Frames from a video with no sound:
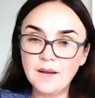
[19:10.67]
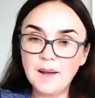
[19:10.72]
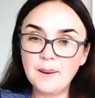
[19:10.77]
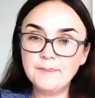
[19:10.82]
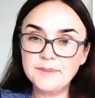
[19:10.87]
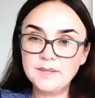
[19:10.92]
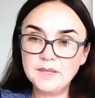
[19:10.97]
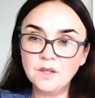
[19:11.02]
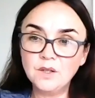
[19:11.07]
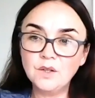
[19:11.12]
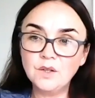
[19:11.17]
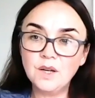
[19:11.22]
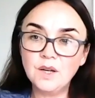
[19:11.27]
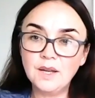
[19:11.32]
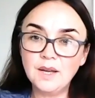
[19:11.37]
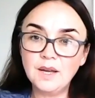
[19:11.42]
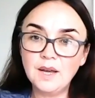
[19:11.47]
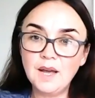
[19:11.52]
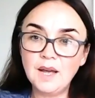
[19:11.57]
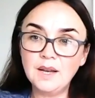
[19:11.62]

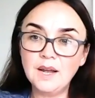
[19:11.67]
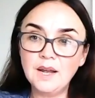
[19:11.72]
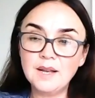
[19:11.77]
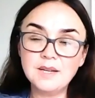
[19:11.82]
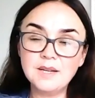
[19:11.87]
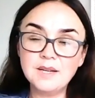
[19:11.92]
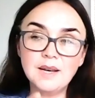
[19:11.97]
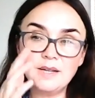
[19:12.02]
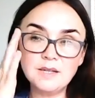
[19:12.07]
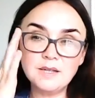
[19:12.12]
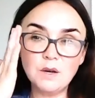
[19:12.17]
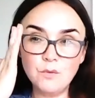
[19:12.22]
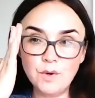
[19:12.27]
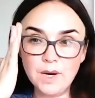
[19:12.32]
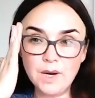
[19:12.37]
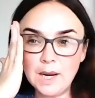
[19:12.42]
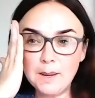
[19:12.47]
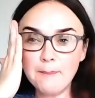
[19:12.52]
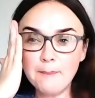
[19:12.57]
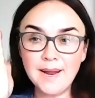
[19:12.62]
absolutely. And
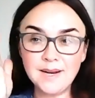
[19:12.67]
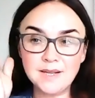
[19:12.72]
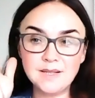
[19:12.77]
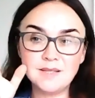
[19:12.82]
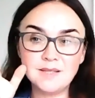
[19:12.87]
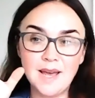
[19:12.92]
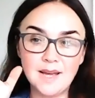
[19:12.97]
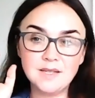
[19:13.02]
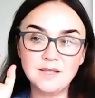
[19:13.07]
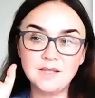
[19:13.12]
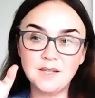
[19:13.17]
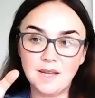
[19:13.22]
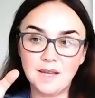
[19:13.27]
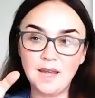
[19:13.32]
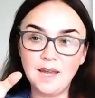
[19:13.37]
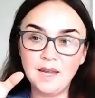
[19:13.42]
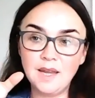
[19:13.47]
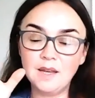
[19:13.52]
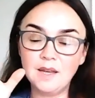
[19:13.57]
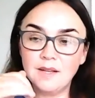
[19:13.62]
really, mindset is
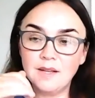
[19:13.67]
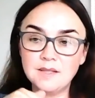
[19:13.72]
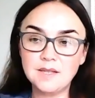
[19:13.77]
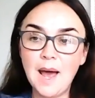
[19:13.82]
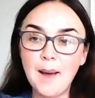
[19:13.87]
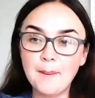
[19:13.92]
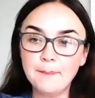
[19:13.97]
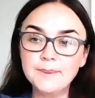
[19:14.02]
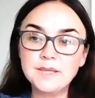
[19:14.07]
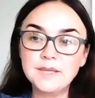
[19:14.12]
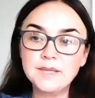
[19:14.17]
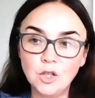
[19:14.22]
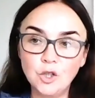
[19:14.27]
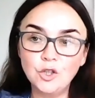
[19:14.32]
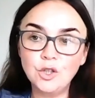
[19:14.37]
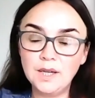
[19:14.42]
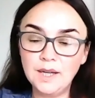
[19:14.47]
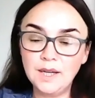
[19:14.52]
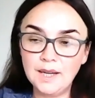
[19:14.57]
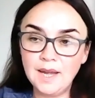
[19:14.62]
key. It's
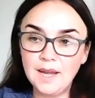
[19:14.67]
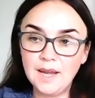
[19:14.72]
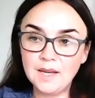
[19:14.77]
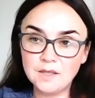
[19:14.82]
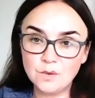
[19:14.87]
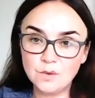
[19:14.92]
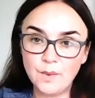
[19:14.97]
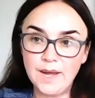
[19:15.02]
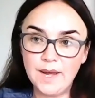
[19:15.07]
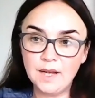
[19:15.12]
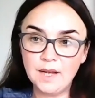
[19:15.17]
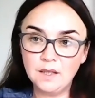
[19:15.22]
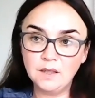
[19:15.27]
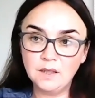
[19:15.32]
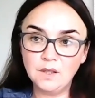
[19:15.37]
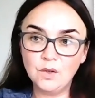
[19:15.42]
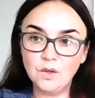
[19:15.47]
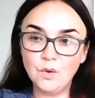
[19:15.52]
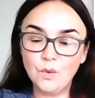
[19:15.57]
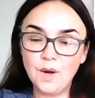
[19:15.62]
absolutely key as well,
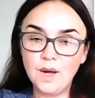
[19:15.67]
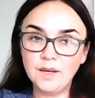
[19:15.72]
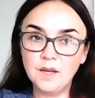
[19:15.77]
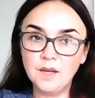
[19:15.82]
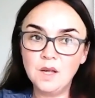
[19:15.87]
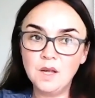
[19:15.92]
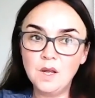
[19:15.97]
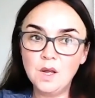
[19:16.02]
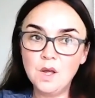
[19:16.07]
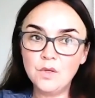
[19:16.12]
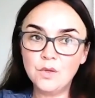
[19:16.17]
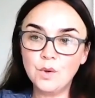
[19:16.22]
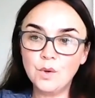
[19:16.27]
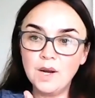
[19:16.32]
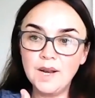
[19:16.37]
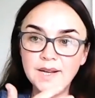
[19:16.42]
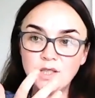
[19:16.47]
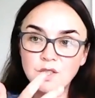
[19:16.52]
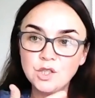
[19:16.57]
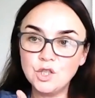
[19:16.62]
you know, and the
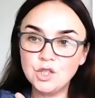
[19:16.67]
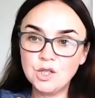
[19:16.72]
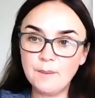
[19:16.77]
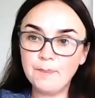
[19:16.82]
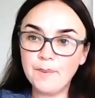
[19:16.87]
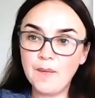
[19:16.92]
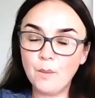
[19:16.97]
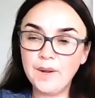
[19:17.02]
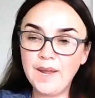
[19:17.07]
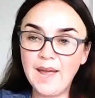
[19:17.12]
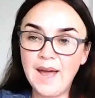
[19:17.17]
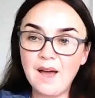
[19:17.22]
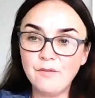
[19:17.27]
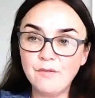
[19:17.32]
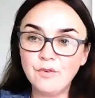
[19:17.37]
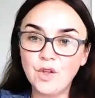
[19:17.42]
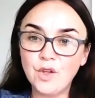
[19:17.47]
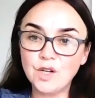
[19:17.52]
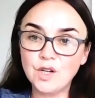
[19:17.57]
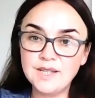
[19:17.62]
relationship that we
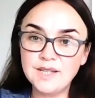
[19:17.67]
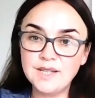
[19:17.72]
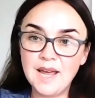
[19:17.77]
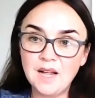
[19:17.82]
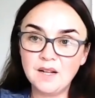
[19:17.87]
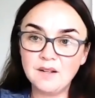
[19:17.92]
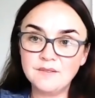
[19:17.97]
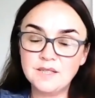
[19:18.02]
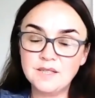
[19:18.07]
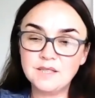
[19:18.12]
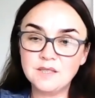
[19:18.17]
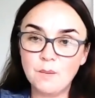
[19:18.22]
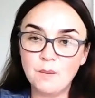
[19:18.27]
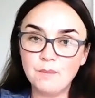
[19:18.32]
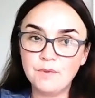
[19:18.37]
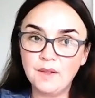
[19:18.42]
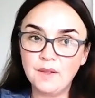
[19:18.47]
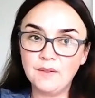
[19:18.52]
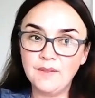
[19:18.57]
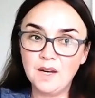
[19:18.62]
have with ourselves is
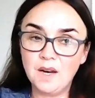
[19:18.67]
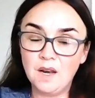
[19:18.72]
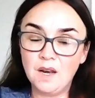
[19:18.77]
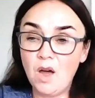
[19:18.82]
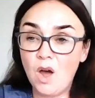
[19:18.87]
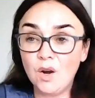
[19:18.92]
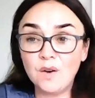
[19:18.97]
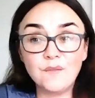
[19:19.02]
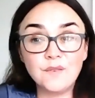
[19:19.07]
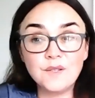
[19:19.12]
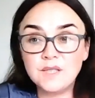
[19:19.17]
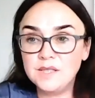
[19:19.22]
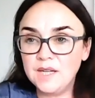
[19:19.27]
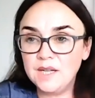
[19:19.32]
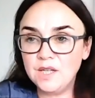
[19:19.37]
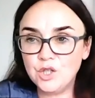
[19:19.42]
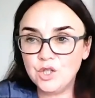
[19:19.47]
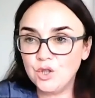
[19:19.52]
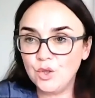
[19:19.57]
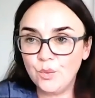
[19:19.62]
something that a lot of us
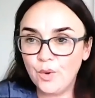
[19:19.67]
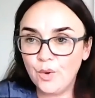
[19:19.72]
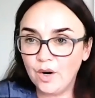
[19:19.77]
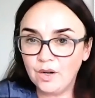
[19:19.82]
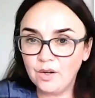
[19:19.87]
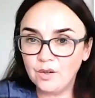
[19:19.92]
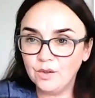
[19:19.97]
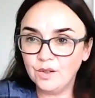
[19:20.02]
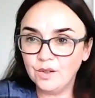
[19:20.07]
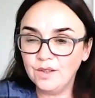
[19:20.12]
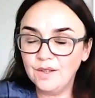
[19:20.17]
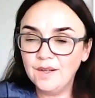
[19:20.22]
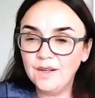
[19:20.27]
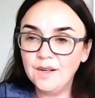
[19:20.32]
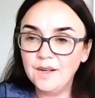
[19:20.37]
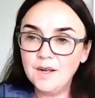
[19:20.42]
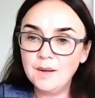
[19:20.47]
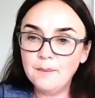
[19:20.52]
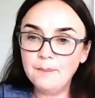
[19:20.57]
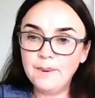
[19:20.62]
need to do work on,
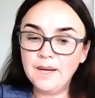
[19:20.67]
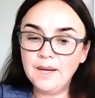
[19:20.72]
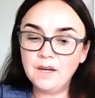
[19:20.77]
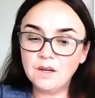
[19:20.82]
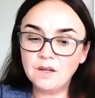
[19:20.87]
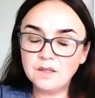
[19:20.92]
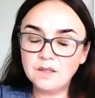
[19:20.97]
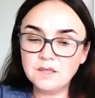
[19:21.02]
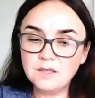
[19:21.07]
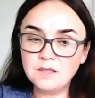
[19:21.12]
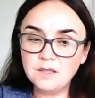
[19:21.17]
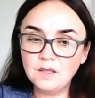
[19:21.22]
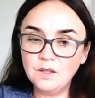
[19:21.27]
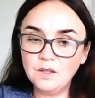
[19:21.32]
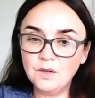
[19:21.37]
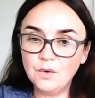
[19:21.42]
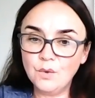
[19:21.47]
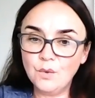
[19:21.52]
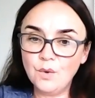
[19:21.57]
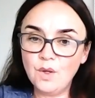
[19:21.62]
because,
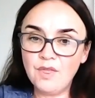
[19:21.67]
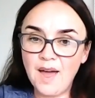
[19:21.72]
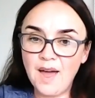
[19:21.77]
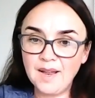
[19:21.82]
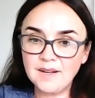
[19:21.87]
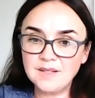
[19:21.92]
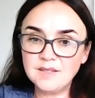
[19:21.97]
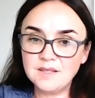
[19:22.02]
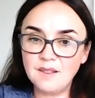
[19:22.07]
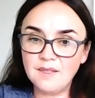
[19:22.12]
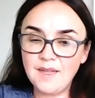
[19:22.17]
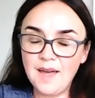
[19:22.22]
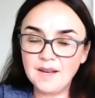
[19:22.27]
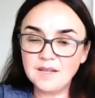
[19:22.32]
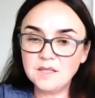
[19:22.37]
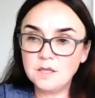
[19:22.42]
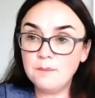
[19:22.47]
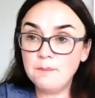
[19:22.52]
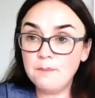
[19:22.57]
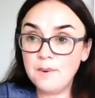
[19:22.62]
you know, that
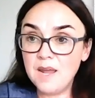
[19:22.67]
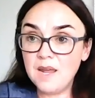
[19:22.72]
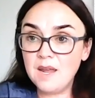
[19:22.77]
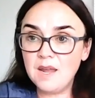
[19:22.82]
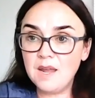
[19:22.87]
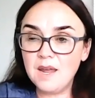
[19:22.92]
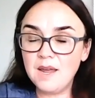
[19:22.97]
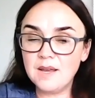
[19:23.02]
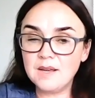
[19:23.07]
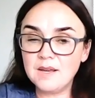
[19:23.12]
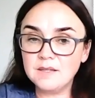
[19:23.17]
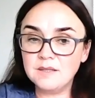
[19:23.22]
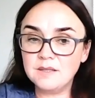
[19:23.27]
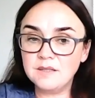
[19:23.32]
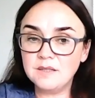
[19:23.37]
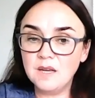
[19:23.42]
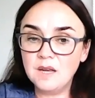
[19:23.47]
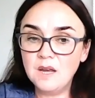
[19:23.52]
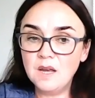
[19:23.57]
to me is